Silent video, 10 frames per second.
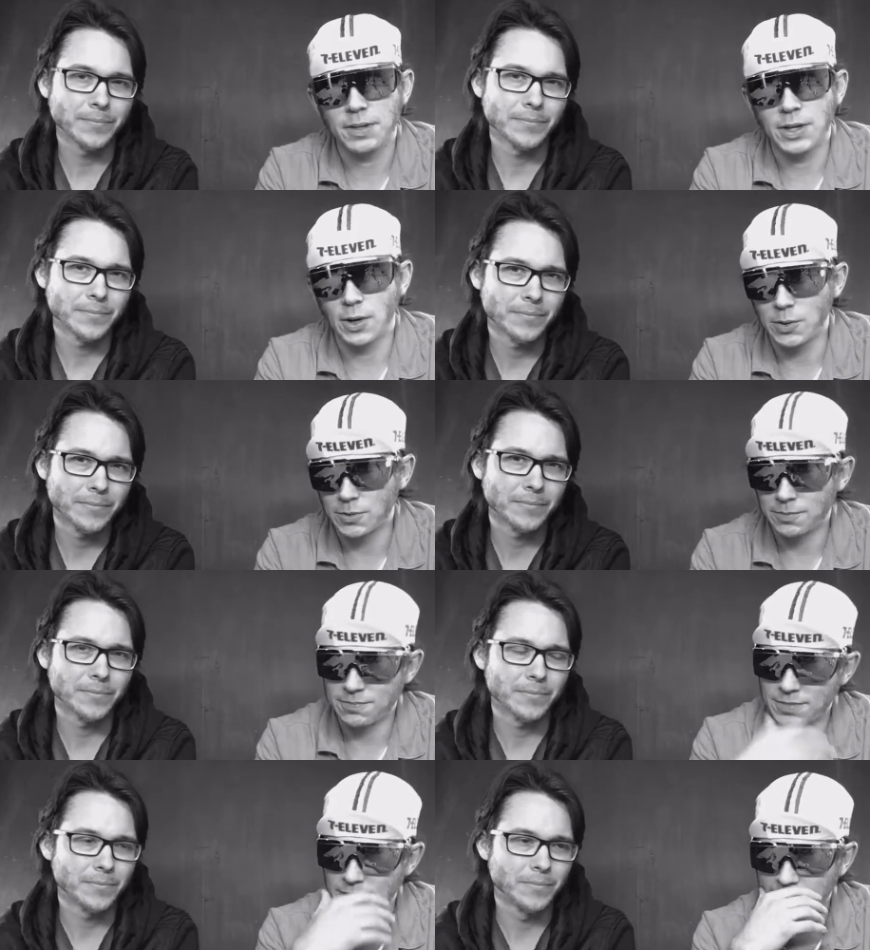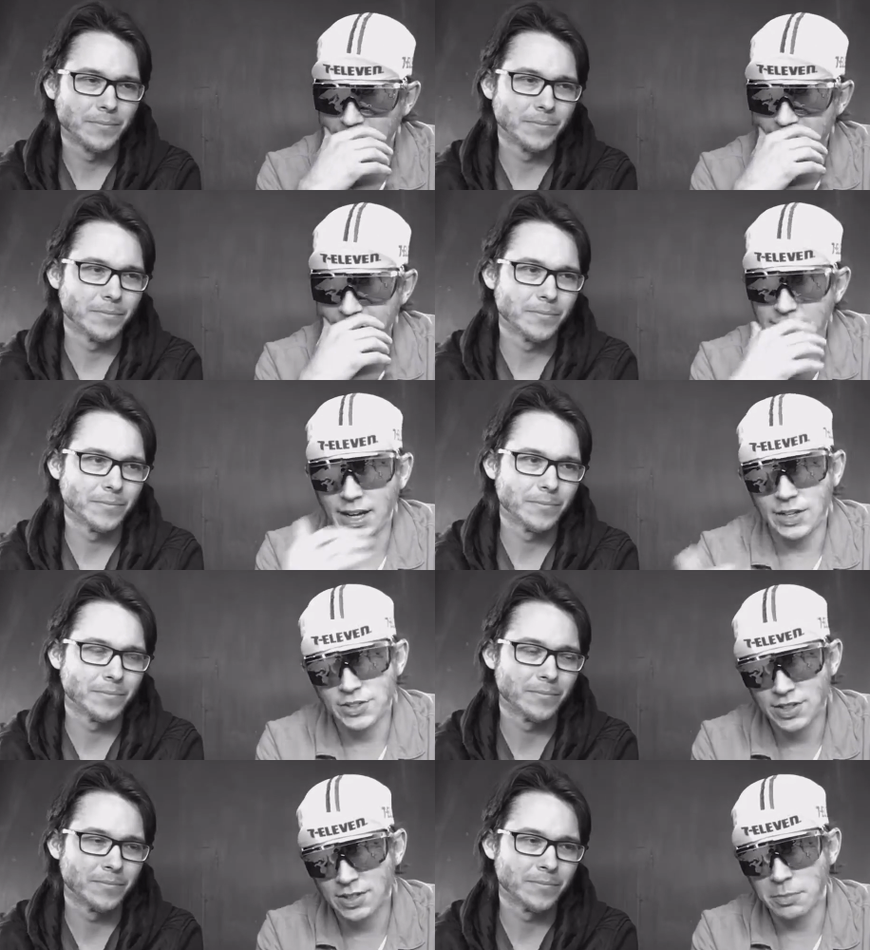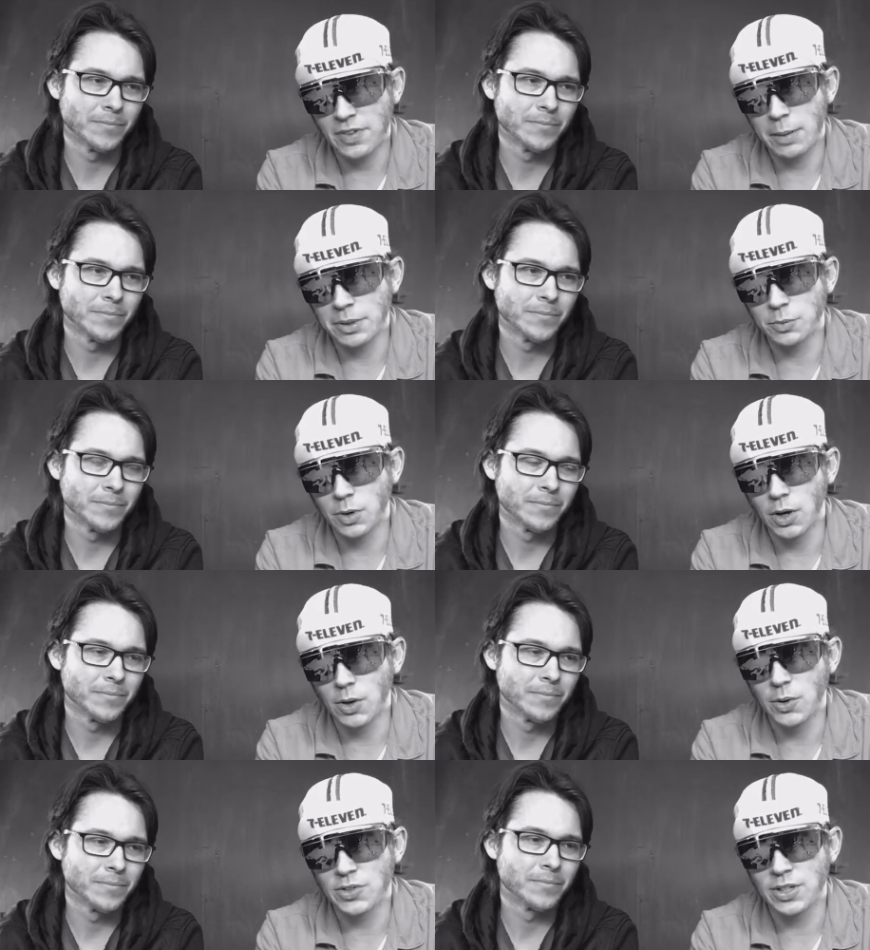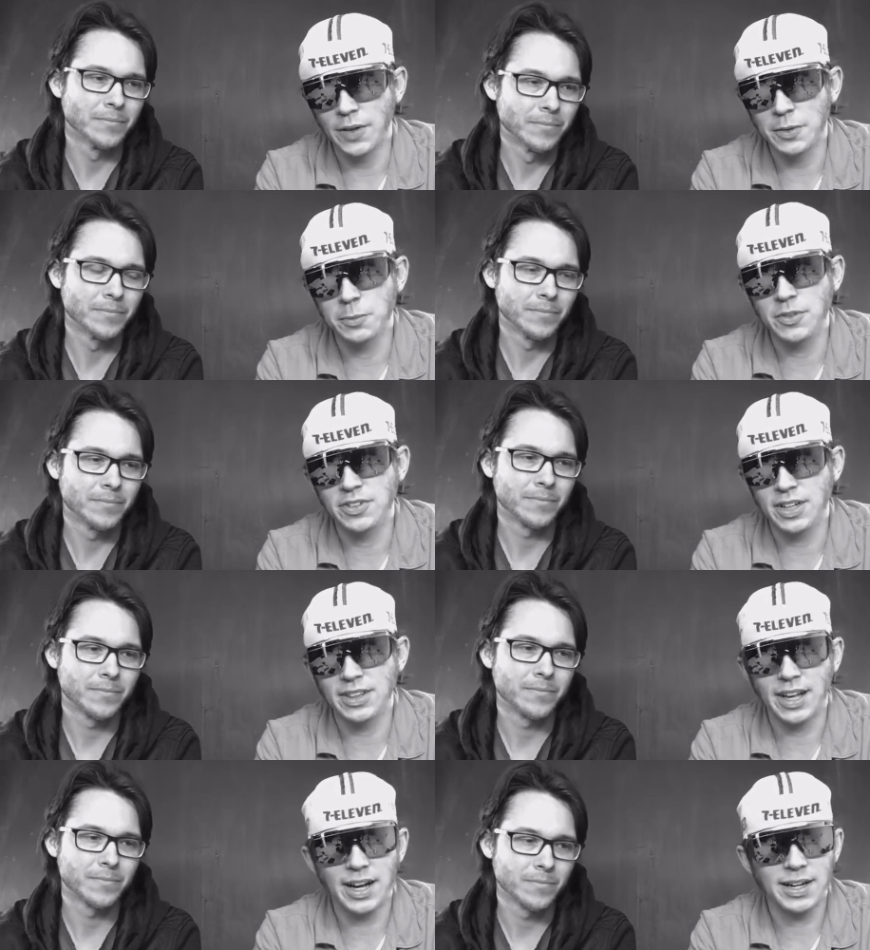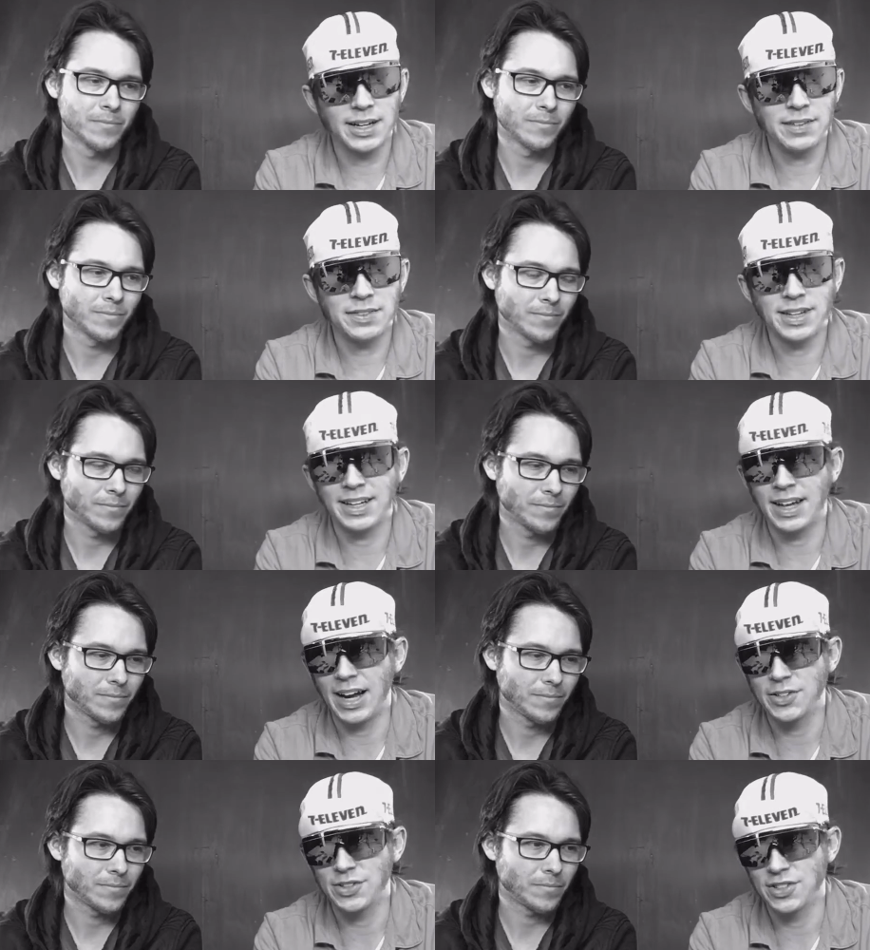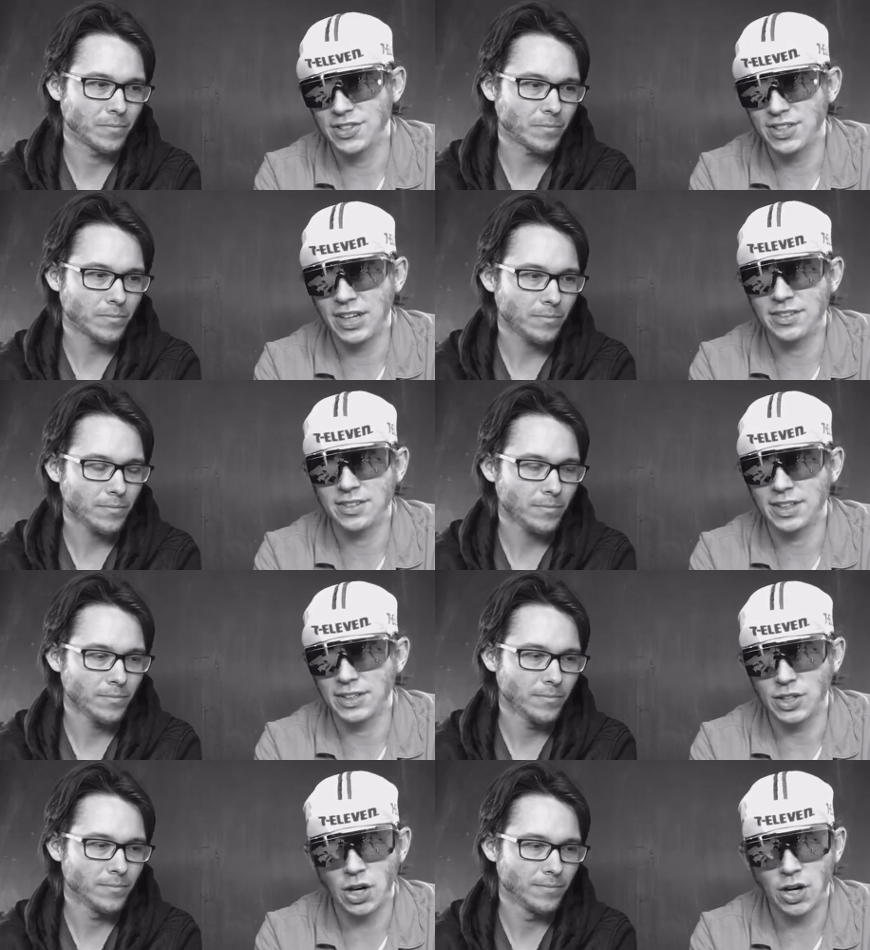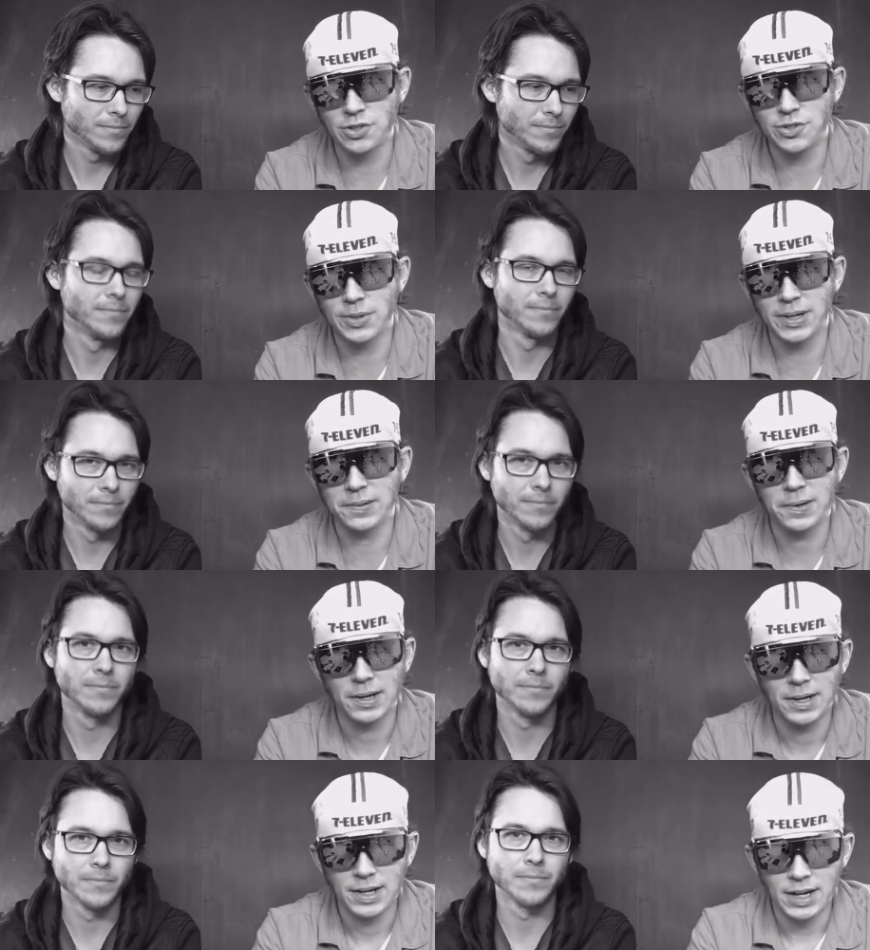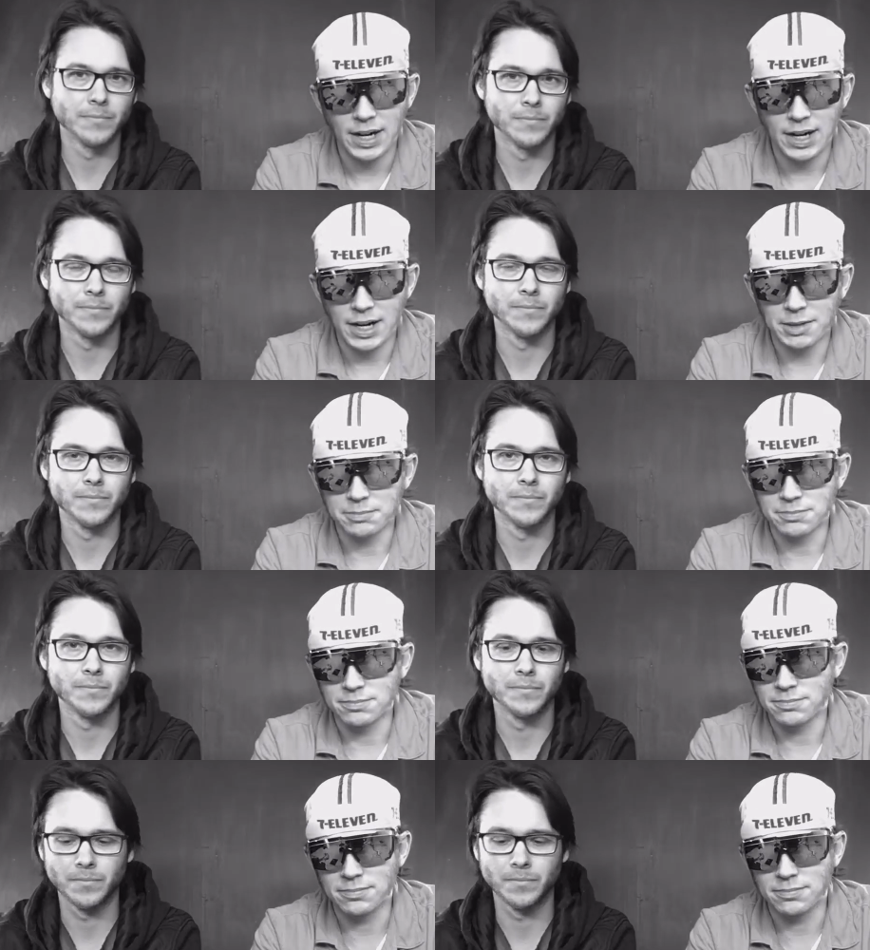Speaker 1: you know, like The Exorcism of Emily Rose and other movies like that, even like exorcist scenes in like The Conjuring. Um,